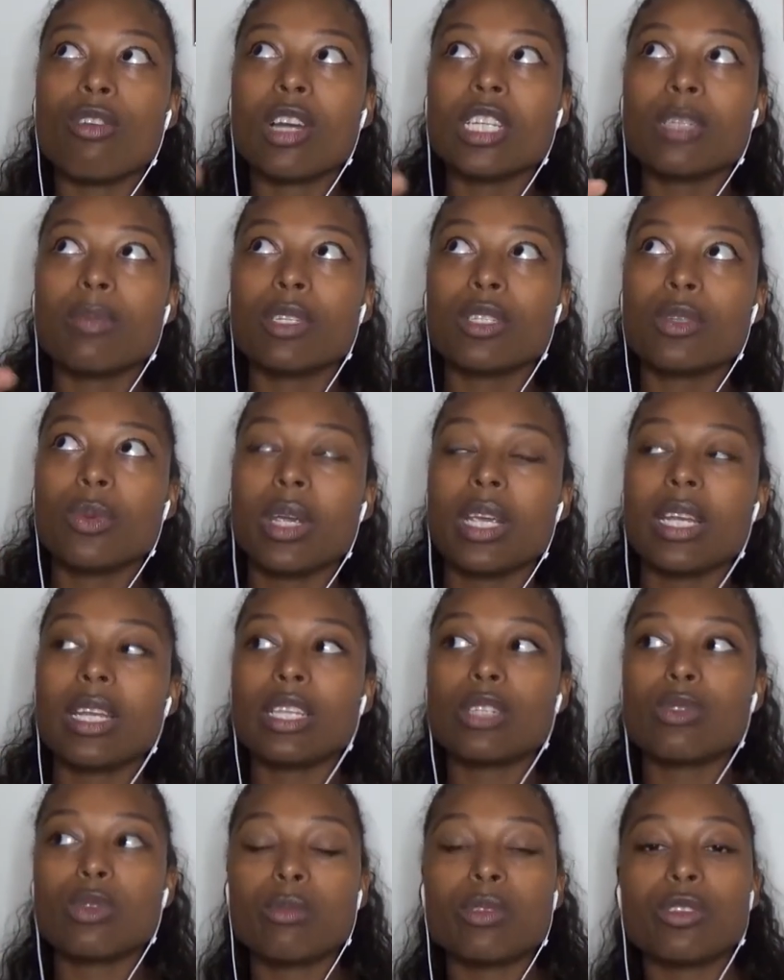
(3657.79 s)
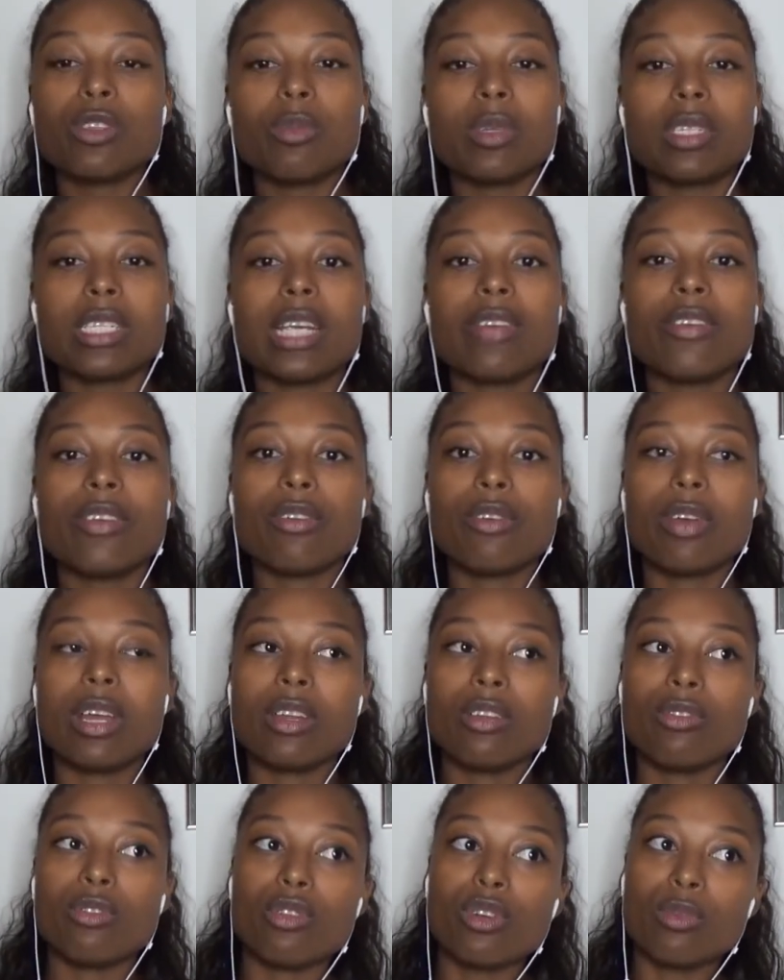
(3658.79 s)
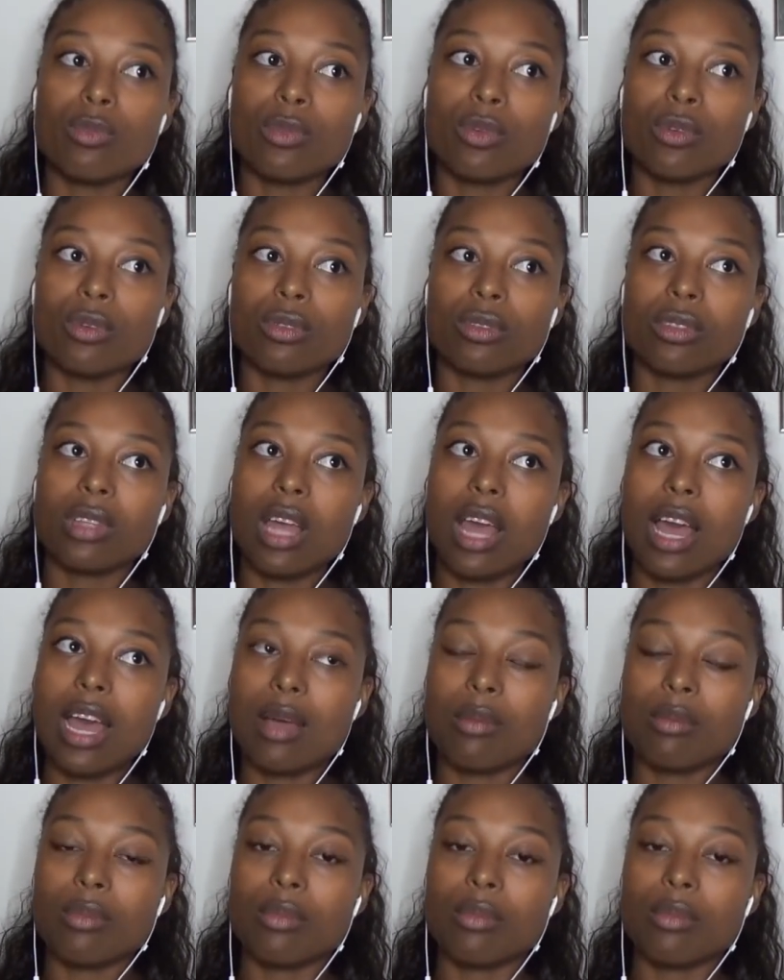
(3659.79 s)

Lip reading: a cross between a swimsuit material and a normal